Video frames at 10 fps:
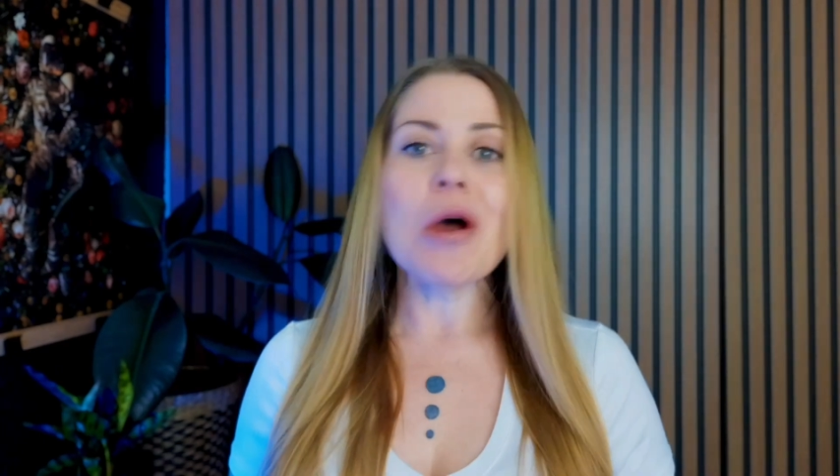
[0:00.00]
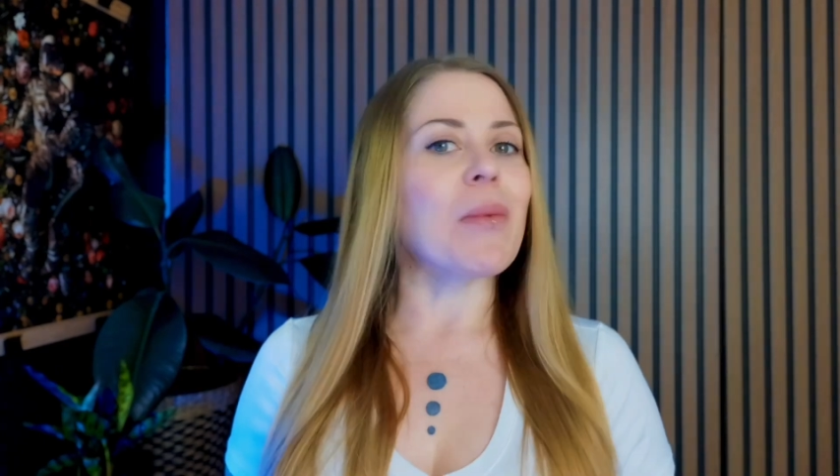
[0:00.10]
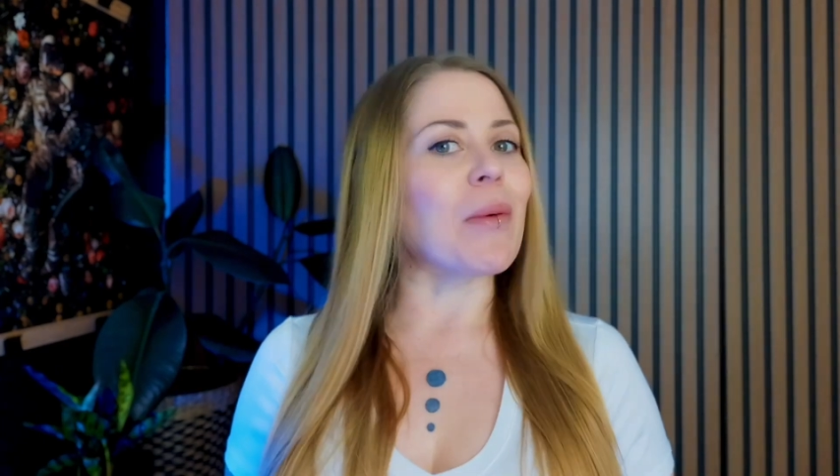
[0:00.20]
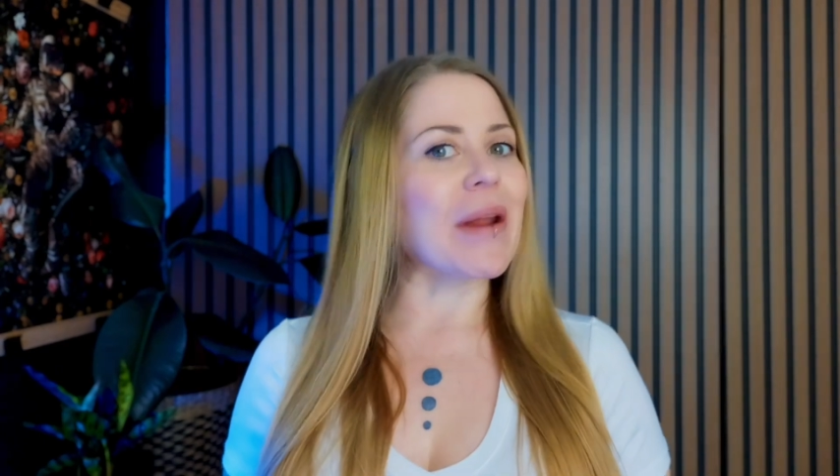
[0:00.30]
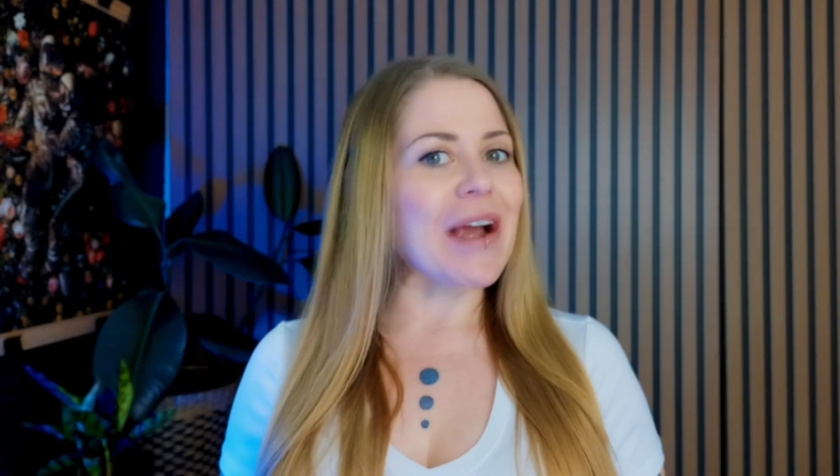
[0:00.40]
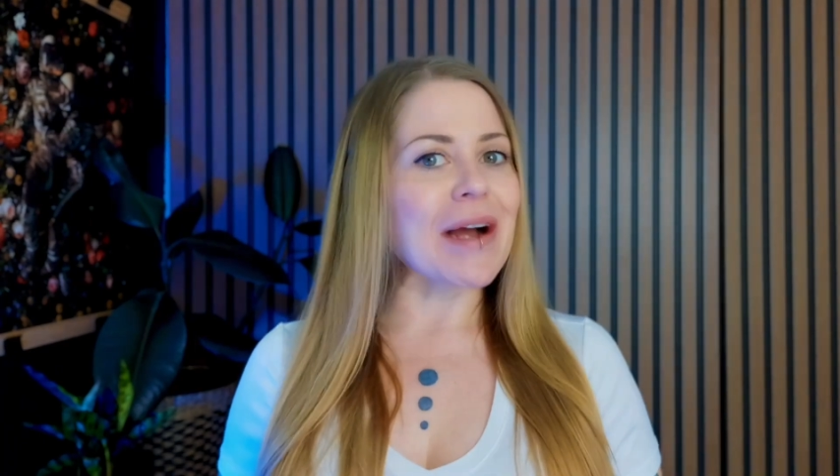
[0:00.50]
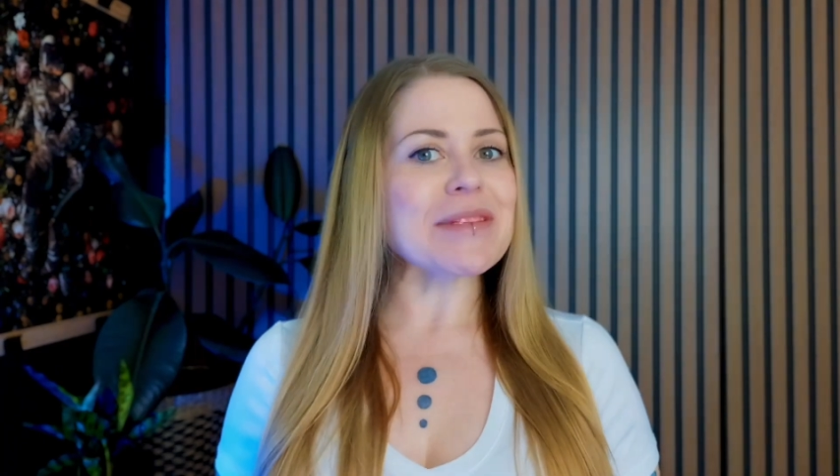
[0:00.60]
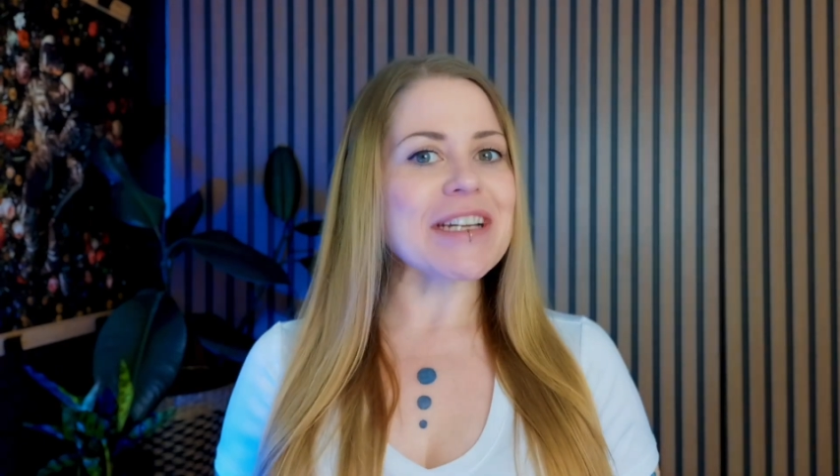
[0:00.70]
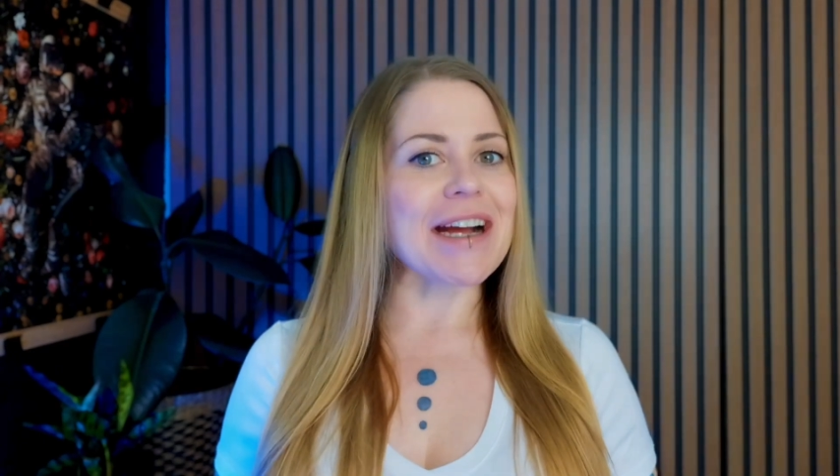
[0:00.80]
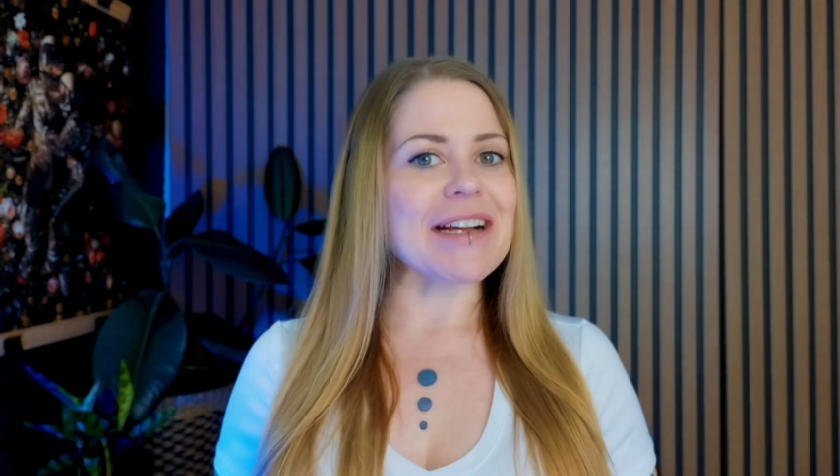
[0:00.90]
but when it
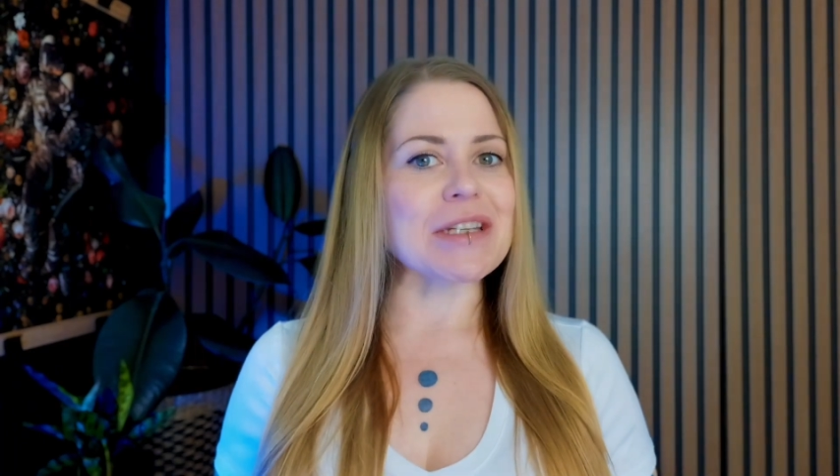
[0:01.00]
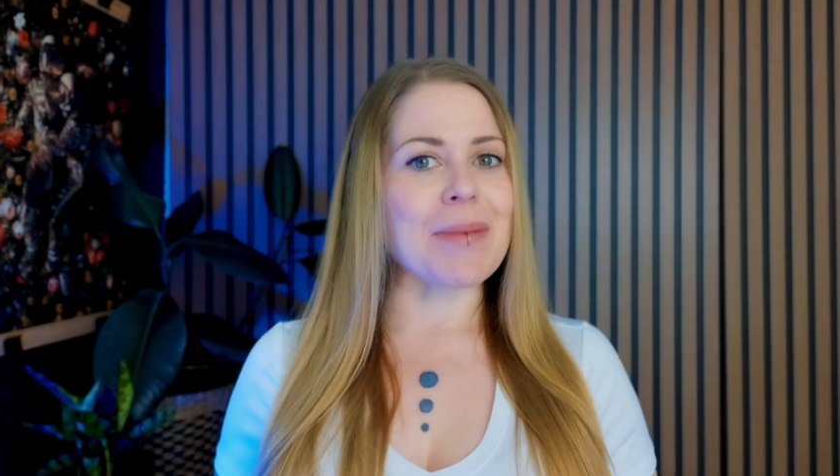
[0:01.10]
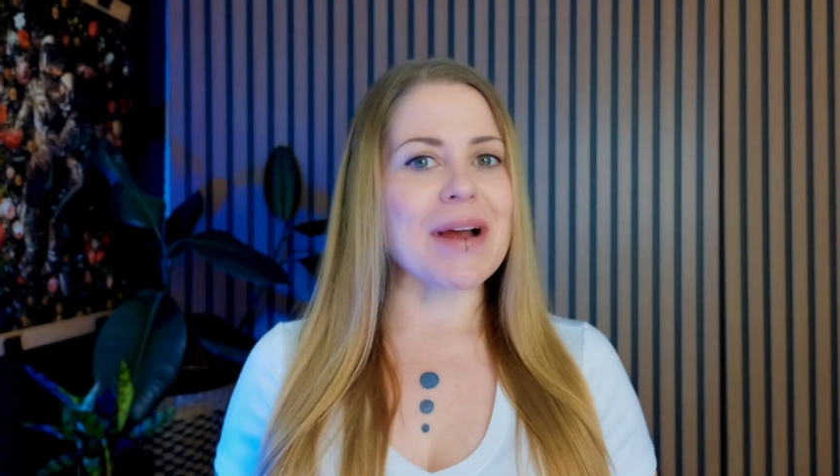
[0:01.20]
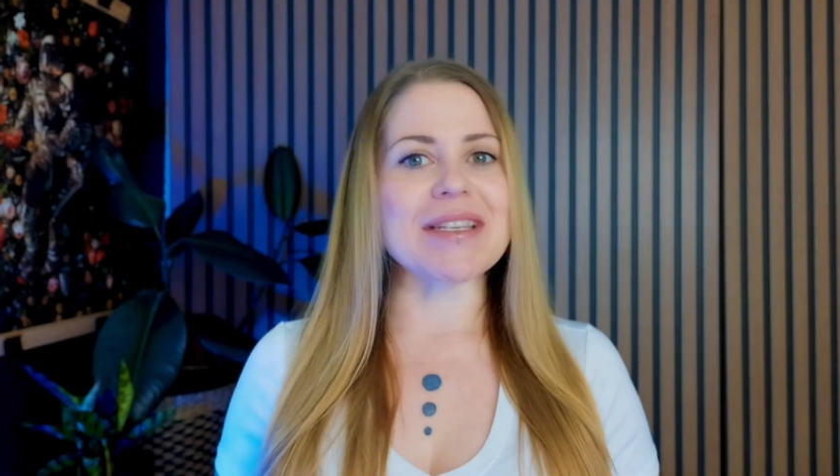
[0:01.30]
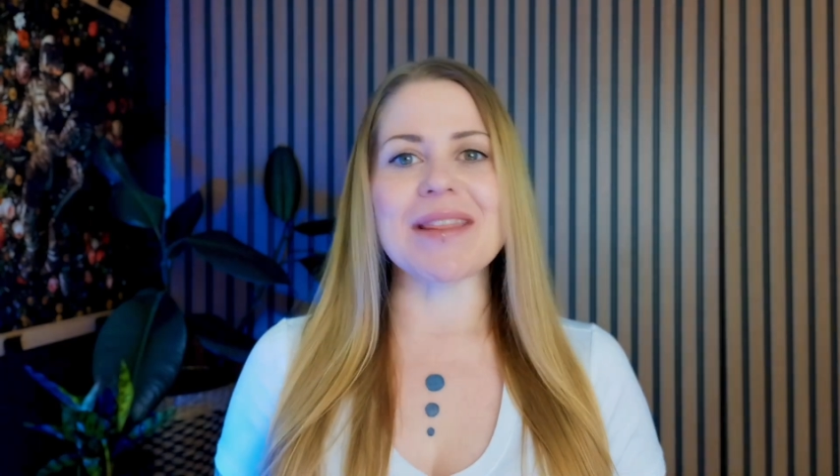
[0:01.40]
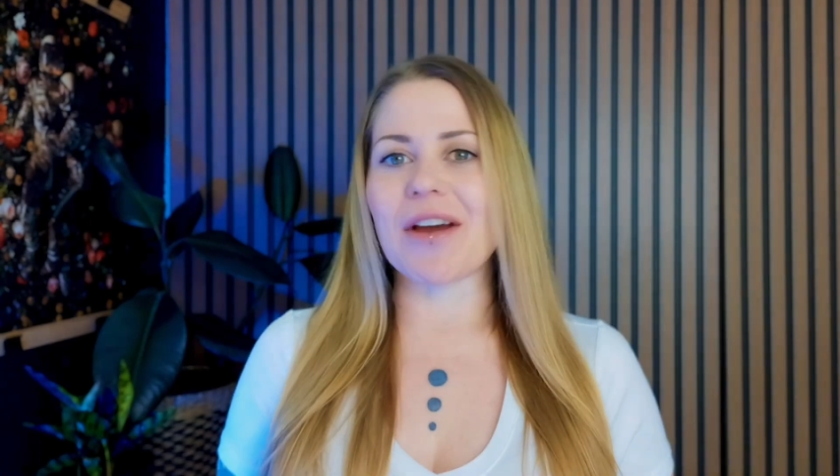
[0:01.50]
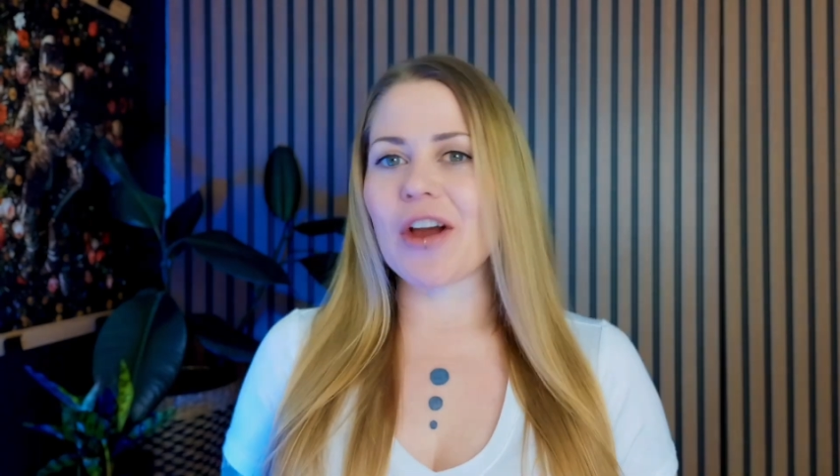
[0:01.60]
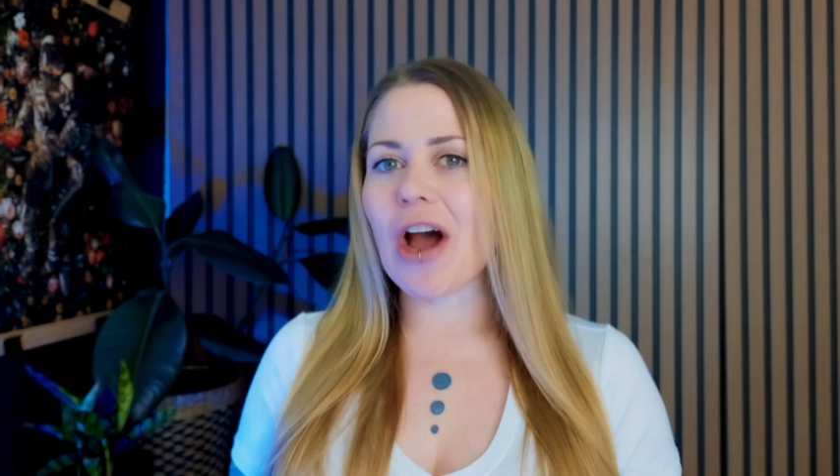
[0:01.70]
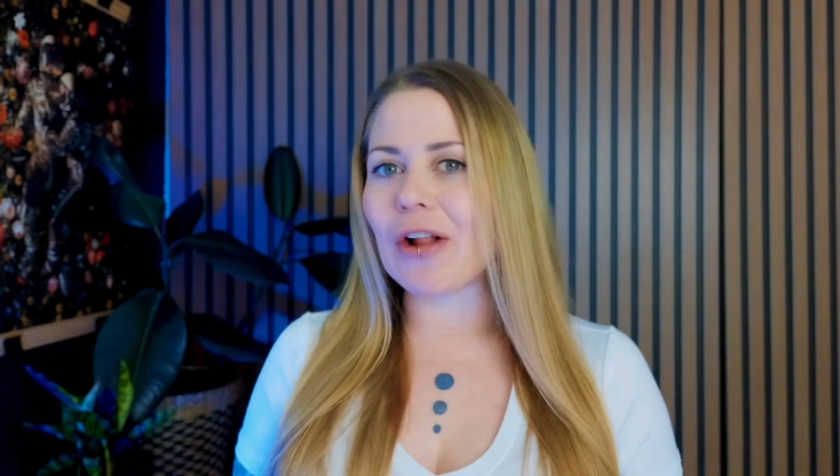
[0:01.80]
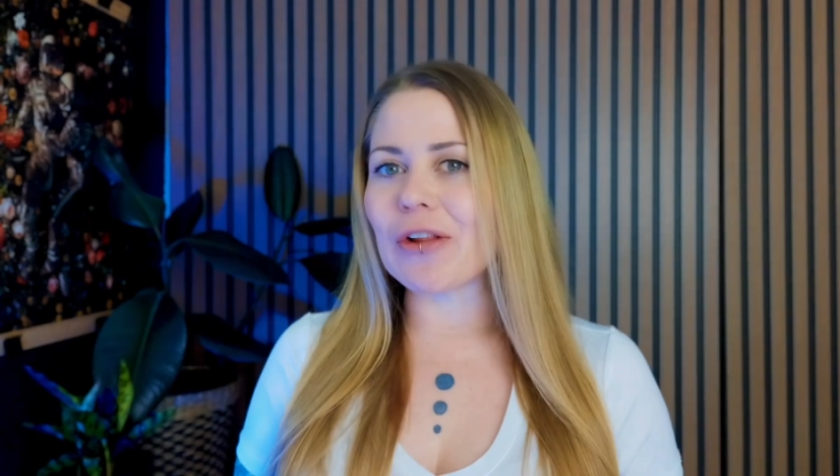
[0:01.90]
comes to customizing the
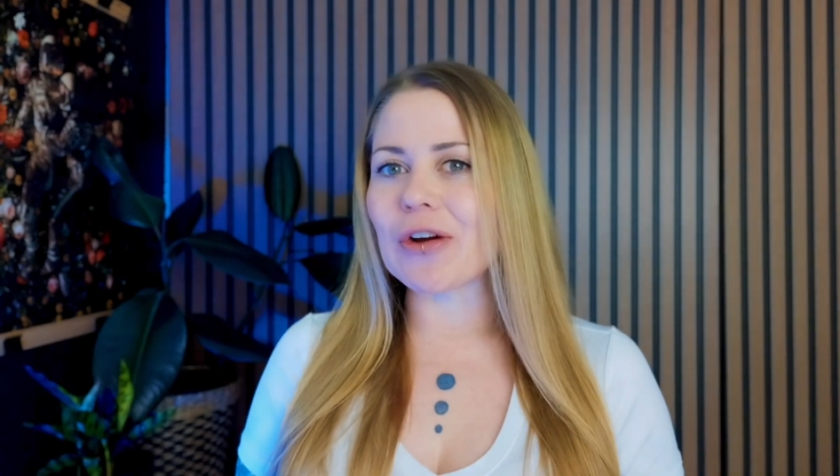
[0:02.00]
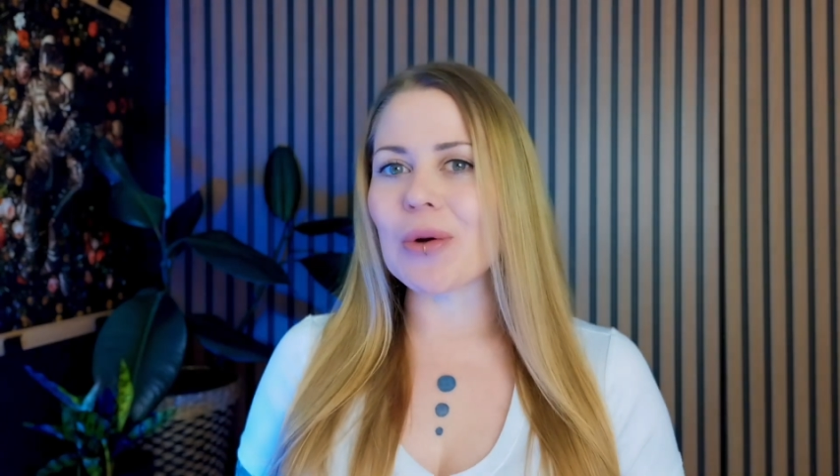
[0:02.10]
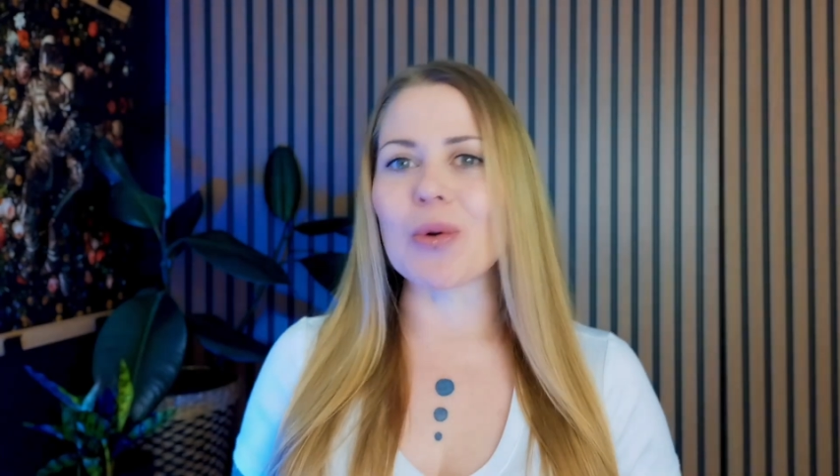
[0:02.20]
color